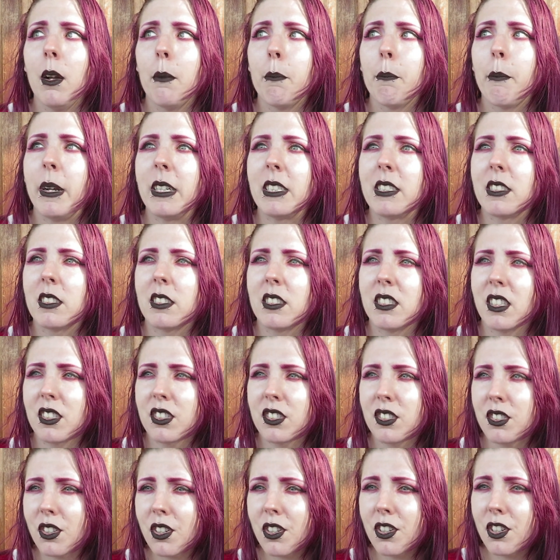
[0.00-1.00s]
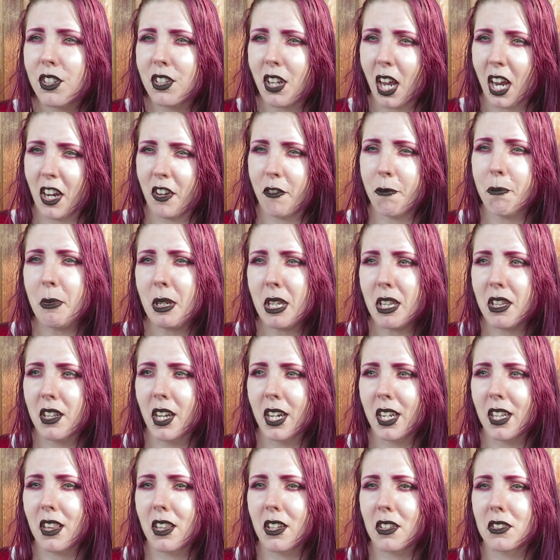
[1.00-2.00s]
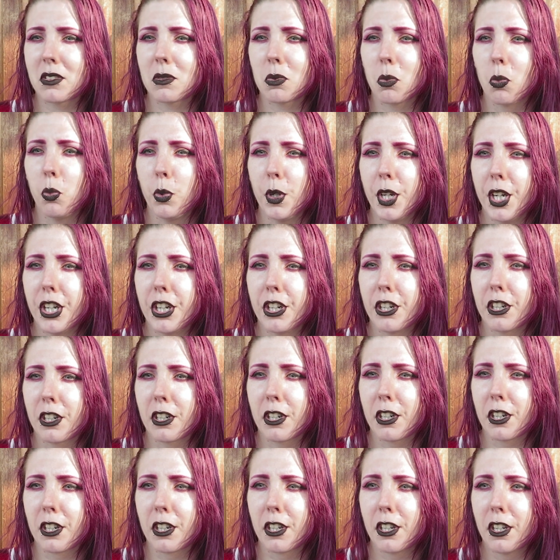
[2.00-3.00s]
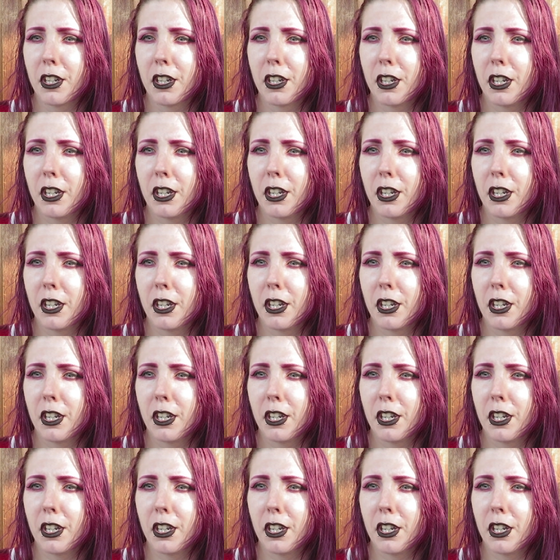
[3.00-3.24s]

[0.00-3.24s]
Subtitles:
My sister gave me like this weird